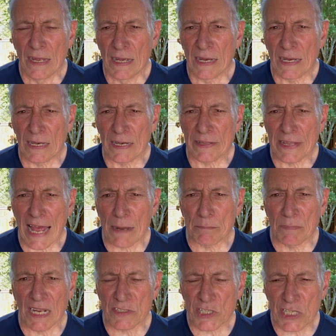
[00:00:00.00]
that
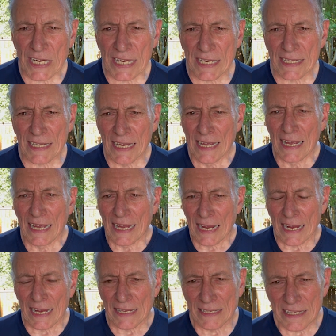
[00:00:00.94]
much heat.
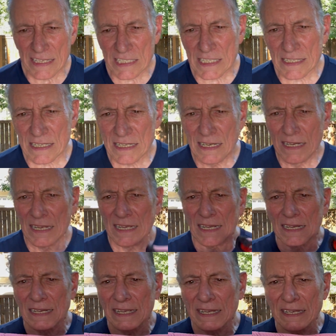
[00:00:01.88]
And this
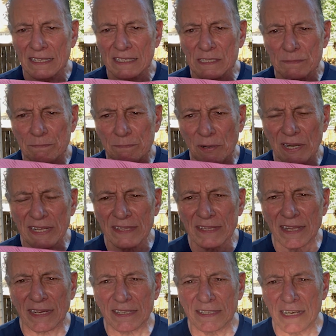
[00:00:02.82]
is pretty
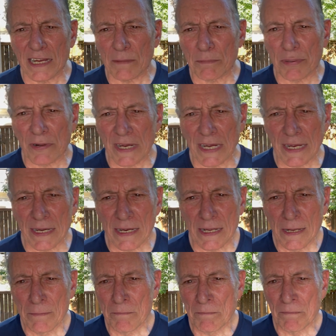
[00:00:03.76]
thick neoprene,
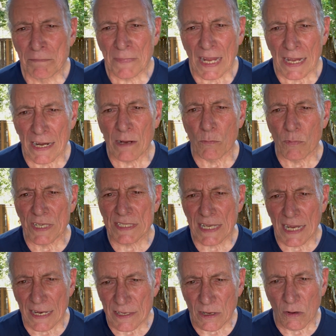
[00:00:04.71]
and it would
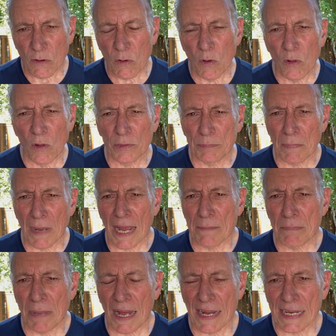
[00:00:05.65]
tend to hold my
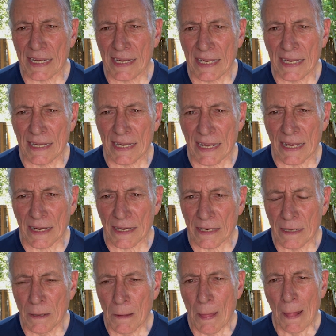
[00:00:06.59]
body heat in.
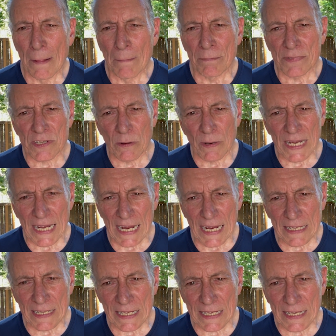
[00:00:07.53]
So
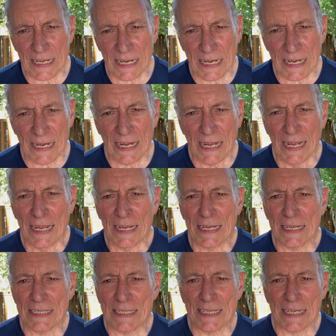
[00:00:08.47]
again, the key
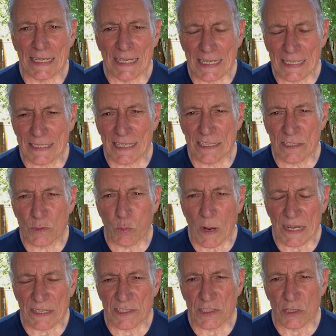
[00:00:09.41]
is to get this
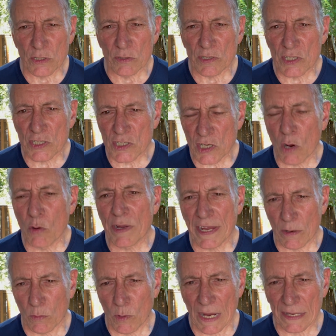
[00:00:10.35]
wetsuit
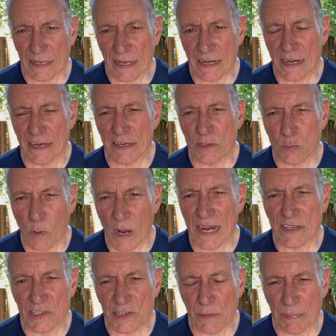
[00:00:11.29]
soaking wet, get it as wet
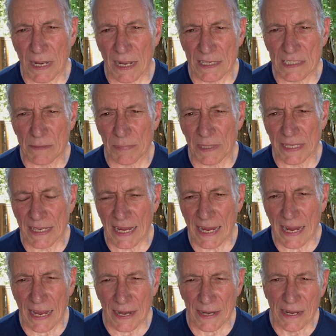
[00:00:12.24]
as you possibly
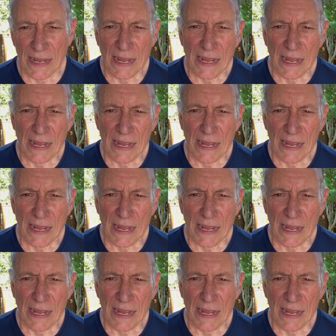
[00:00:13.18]
can.